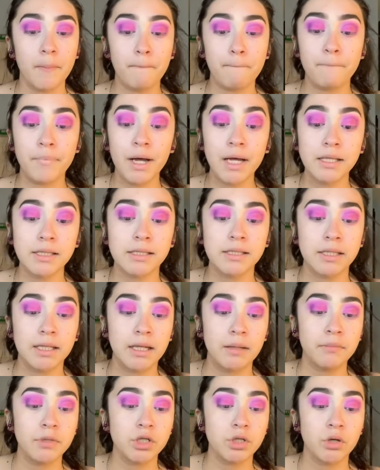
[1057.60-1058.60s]
But
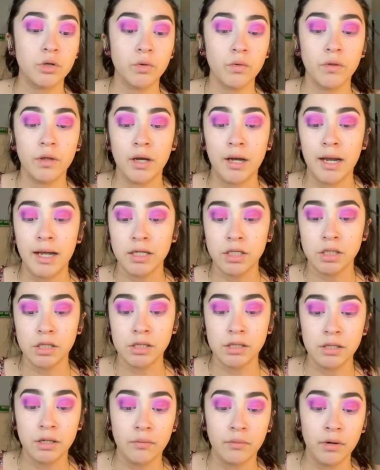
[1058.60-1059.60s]
let me show you the
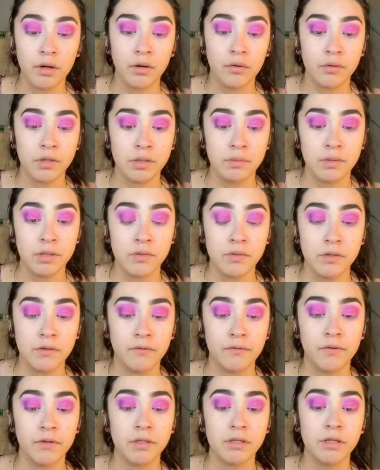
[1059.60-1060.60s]
lashes that we are going to be using
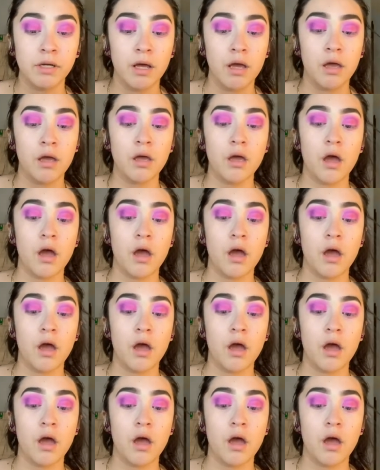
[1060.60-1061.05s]
for today.